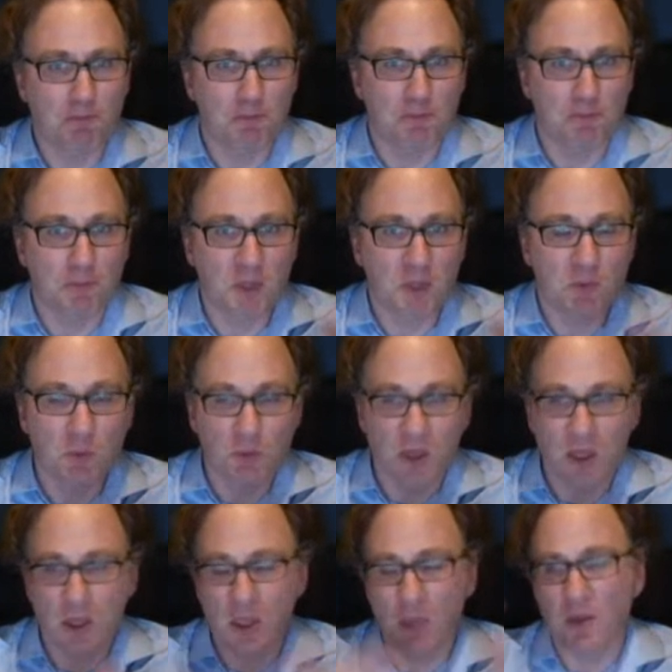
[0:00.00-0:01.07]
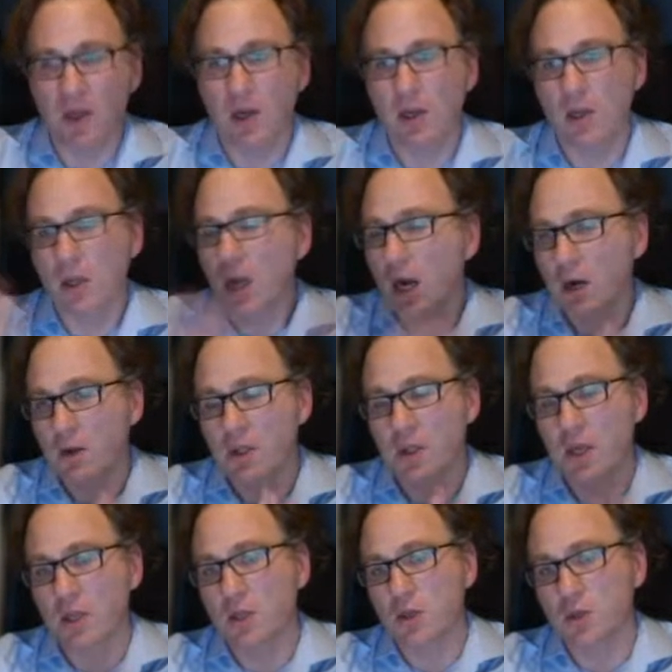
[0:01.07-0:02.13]
this would be the typical
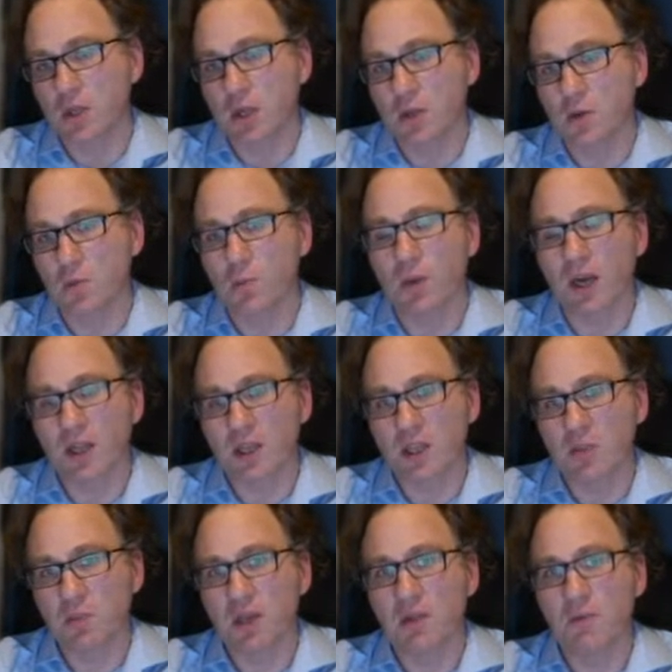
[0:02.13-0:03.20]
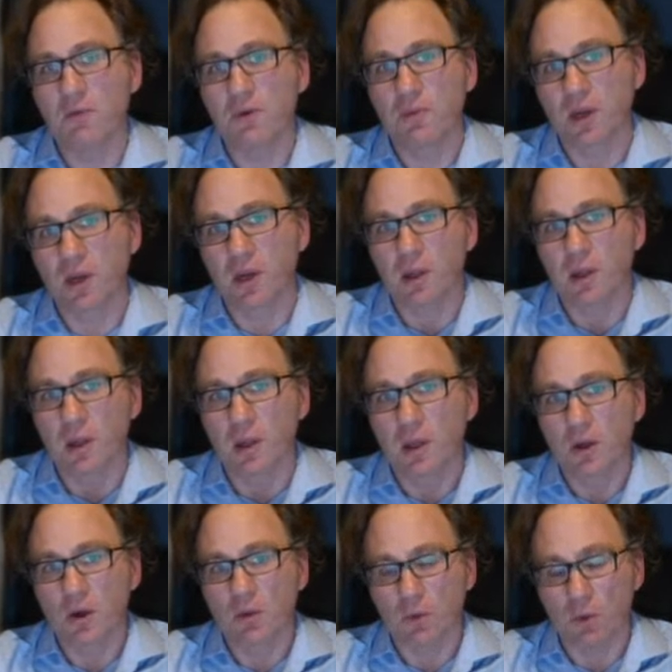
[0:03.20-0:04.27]
architecture that you might expect from a
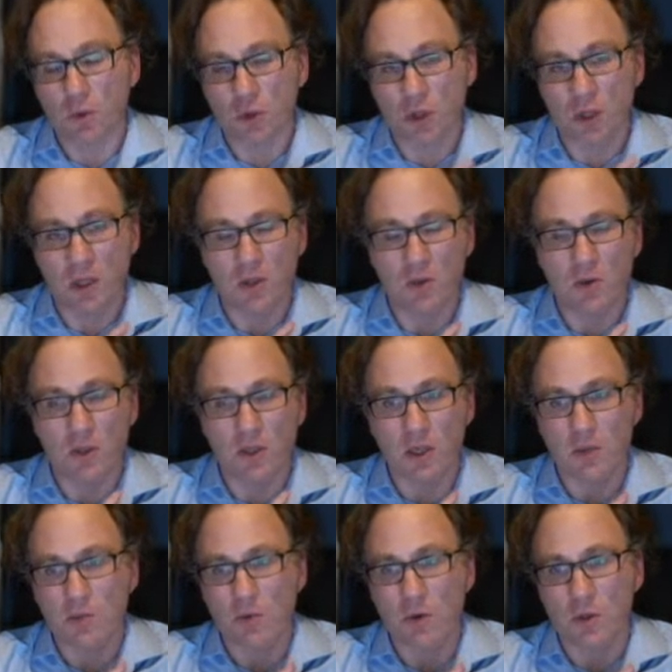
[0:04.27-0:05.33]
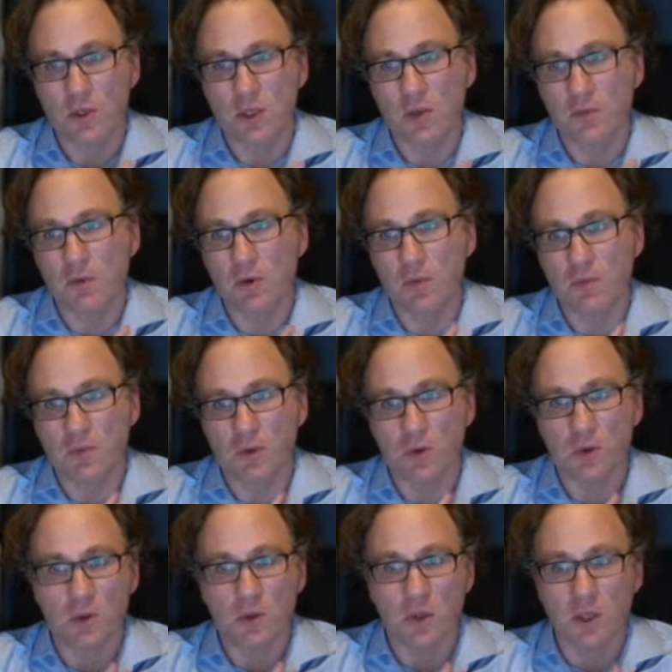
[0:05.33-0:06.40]
convolutional neural network, say for
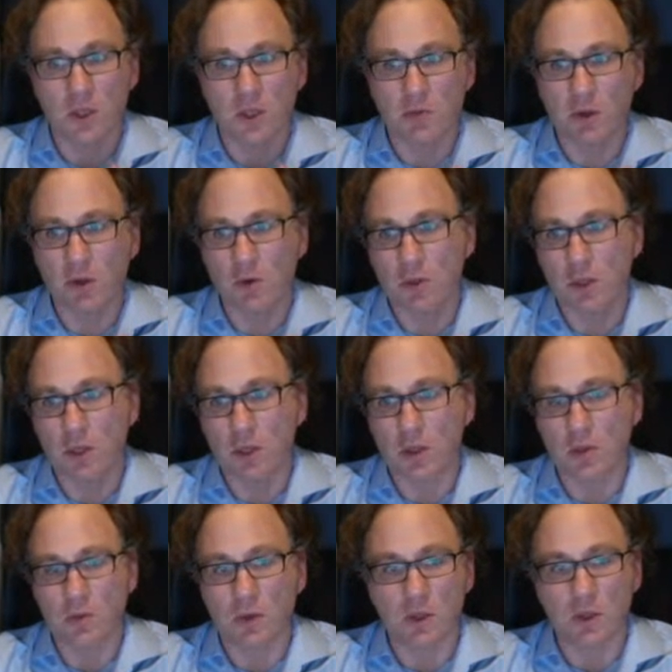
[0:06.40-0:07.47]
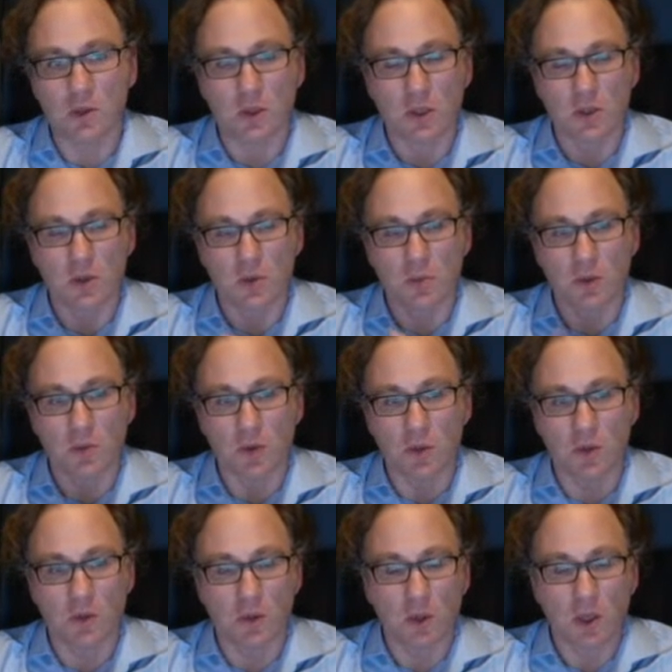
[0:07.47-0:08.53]
digit recognition, right? So this could be one